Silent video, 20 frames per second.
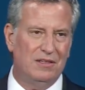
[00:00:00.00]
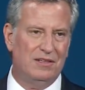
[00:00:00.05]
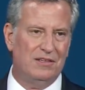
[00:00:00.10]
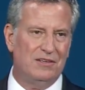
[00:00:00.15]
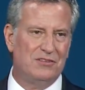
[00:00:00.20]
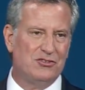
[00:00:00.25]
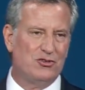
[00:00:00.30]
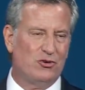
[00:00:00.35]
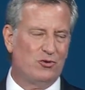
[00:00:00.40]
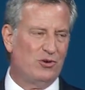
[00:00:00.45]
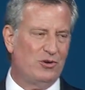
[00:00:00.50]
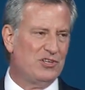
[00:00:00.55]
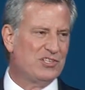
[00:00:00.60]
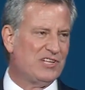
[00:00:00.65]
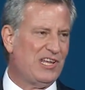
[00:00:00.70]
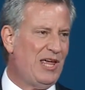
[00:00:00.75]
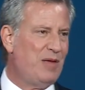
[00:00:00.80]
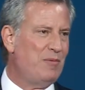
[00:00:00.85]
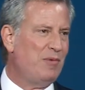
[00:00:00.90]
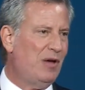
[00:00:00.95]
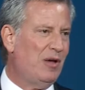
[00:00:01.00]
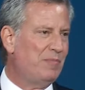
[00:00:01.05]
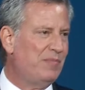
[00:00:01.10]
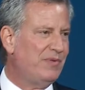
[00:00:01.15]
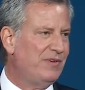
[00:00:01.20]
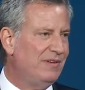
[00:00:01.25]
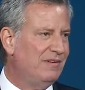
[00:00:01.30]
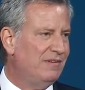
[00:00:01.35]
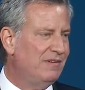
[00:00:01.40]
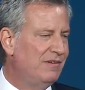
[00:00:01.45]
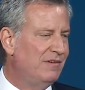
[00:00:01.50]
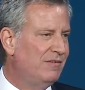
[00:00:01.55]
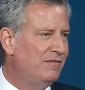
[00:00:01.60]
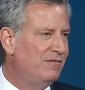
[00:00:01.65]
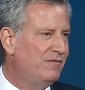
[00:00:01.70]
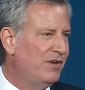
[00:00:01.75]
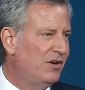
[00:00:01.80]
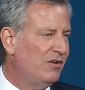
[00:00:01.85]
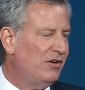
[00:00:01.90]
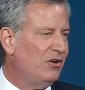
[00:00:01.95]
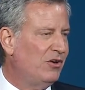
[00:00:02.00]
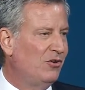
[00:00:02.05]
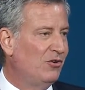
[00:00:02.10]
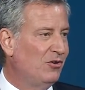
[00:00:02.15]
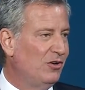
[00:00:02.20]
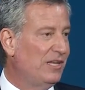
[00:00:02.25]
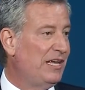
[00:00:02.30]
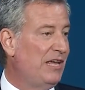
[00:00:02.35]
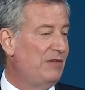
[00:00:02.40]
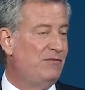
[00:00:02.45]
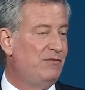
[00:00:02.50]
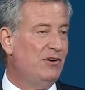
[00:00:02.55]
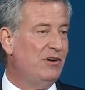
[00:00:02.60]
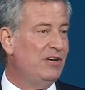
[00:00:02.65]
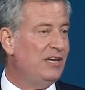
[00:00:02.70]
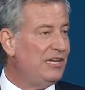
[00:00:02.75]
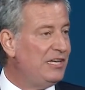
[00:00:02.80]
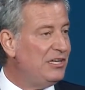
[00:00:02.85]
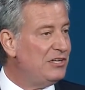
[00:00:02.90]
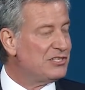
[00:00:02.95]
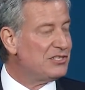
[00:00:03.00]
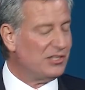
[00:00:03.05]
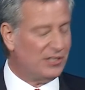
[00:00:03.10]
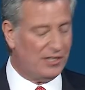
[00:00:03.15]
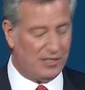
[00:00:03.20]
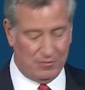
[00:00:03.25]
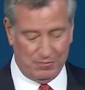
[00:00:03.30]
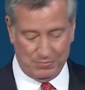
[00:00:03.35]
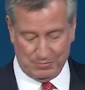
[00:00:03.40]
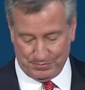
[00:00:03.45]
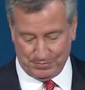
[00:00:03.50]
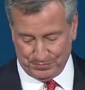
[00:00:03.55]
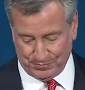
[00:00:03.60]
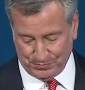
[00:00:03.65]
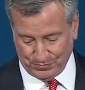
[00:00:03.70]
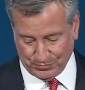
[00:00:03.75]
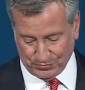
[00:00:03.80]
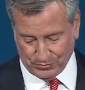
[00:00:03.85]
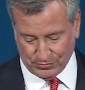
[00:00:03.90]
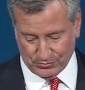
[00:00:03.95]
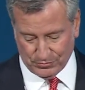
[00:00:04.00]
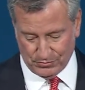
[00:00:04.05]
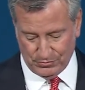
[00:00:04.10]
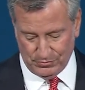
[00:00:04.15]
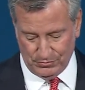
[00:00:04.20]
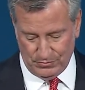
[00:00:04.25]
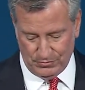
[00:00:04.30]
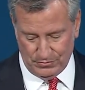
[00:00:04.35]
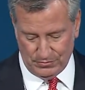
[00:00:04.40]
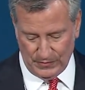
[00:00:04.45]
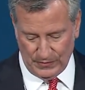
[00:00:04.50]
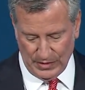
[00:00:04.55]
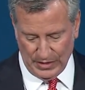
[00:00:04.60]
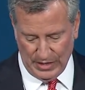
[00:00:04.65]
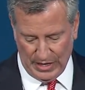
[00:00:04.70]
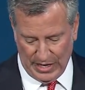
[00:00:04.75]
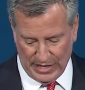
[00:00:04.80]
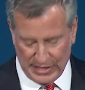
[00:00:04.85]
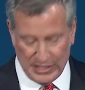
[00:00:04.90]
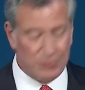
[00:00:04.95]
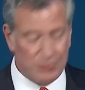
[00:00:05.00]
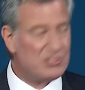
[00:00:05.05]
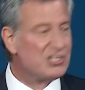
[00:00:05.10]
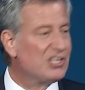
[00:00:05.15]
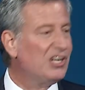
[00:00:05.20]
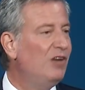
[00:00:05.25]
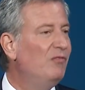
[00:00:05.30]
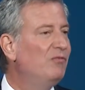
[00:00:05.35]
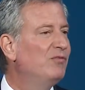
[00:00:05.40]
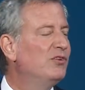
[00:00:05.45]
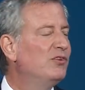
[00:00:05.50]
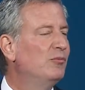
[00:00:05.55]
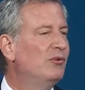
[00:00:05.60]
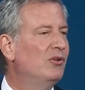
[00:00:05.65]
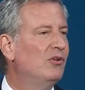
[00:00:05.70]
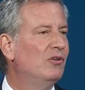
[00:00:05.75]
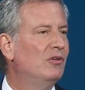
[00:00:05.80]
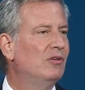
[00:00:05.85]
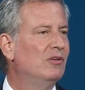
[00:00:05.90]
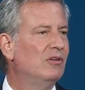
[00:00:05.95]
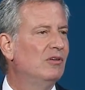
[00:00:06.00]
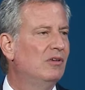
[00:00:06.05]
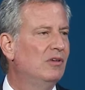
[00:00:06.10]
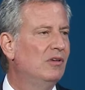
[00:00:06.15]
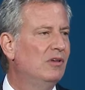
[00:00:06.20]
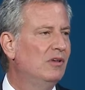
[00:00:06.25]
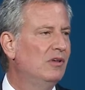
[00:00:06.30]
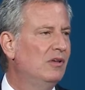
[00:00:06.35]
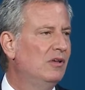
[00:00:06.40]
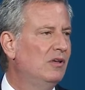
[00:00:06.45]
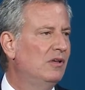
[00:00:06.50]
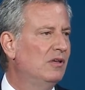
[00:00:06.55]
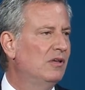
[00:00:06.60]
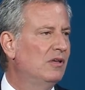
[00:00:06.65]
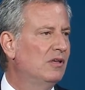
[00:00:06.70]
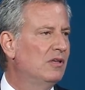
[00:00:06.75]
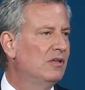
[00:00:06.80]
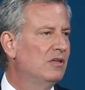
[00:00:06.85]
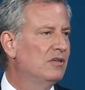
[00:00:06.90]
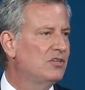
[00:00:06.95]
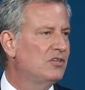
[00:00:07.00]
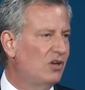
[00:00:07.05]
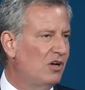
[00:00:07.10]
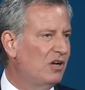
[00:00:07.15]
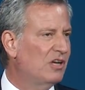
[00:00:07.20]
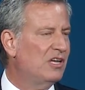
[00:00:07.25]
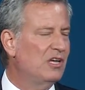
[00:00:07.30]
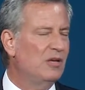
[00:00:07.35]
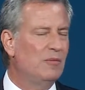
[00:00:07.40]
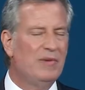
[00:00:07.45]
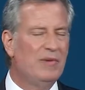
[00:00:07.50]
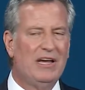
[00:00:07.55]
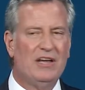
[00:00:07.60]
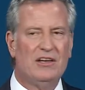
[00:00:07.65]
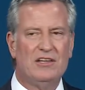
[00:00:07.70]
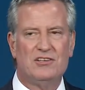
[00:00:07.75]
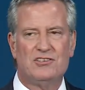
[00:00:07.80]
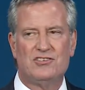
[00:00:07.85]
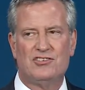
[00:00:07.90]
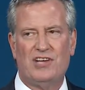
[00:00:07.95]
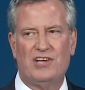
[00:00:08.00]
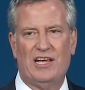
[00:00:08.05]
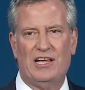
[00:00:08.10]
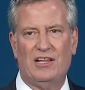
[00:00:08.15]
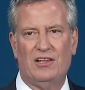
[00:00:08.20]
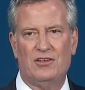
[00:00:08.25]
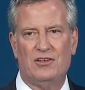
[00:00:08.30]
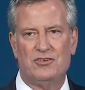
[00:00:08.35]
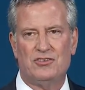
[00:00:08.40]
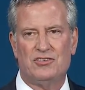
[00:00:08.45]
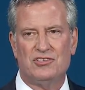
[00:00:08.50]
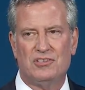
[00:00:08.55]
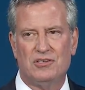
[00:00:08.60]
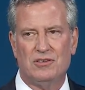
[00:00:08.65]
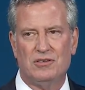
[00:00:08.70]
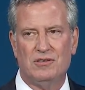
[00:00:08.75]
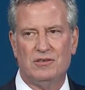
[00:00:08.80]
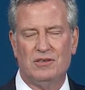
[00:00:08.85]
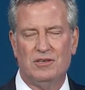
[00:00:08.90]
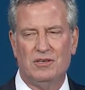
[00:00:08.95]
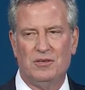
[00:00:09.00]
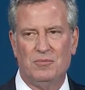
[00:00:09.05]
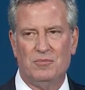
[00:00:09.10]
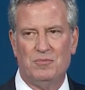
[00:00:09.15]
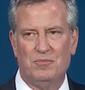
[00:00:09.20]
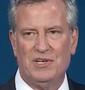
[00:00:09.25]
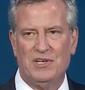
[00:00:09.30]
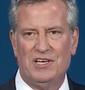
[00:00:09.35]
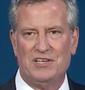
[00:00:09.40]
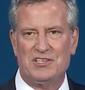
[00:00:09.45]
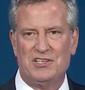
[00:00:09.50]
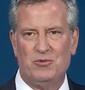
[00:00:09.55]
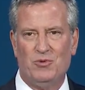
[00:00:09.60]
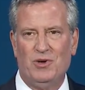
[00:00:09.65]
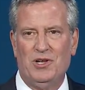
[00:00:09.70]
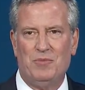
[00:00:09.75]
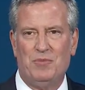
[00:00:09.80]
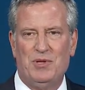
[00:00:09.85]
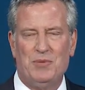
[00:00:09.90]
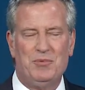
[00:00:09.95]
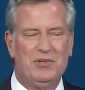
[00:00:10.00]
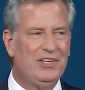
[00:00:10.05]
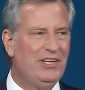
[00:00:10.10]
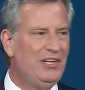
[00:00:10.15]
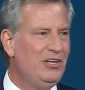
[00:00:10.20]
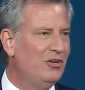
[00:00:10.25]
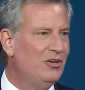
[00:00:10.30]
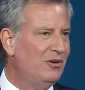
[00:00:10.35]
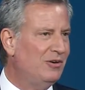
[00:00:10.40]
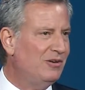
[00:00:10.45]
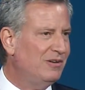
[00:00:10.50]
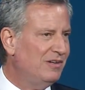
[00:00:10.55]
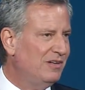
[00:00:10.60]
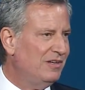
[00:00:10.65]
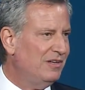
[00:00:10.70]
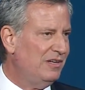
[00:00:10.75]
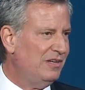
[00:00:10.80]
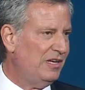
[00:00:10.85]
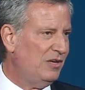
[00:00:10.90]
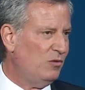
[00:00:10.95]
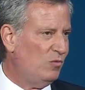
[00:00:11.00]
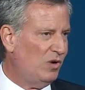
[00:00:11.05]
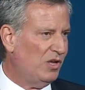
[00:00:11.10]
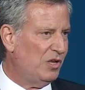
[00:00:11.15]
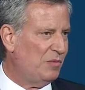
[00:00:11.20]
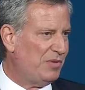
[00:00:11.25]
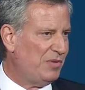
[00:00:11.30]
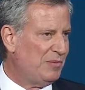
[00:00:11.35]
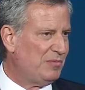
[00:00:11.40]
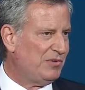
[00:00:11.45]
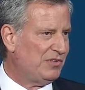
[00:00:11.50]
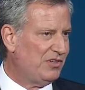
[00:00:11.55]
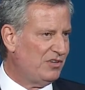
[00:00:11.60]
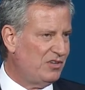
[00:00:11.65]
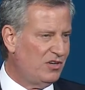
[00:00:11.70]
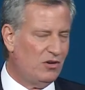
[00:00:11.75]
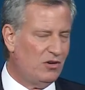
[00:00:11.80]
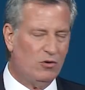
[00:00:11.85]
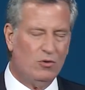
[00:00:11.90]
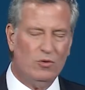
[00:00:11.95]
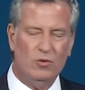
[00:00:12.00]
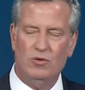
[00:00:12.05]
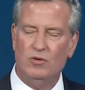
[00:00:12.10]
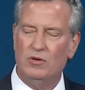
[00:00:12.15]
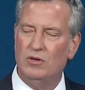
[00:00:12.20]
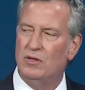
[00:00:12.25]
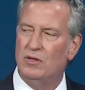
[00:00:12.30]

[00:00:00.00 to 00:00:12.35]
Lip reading: stories came up very early and very easily. And he was comfortable talking about his challenge because he wanted people to hear. He wanted people to know